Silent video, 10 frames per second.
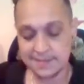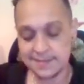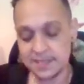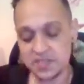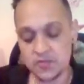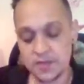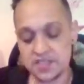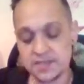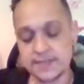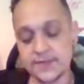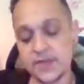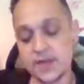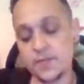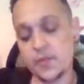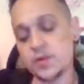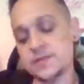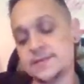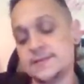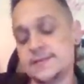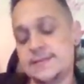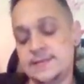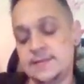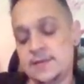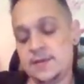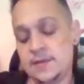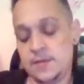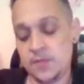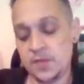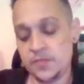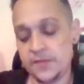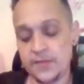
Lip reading: situations of importance may be